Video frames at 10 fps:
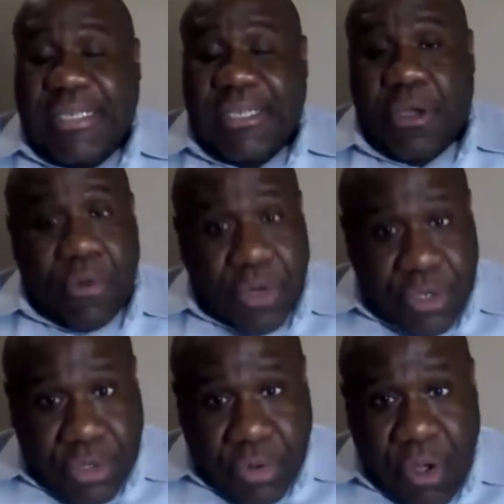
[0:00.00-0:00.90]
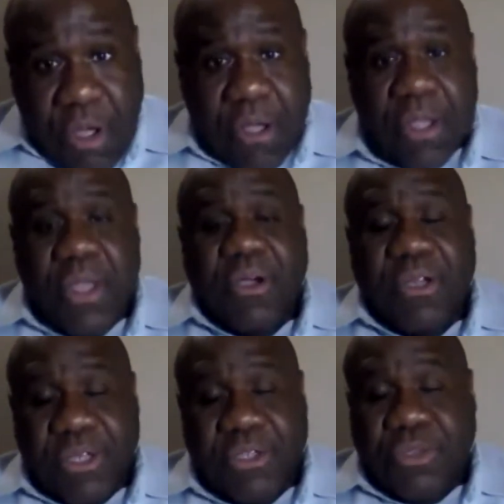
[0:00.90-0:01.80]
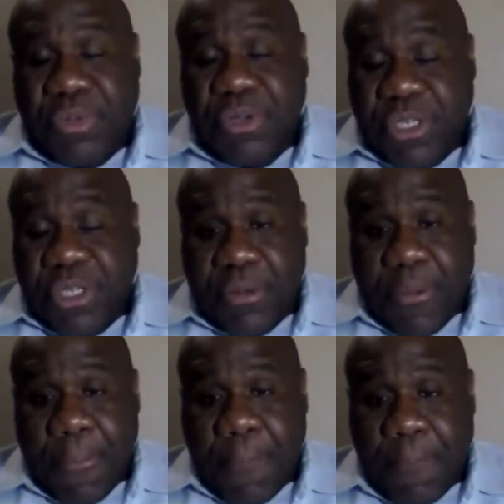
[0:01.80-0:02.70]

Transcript: as owner's draw or distribution.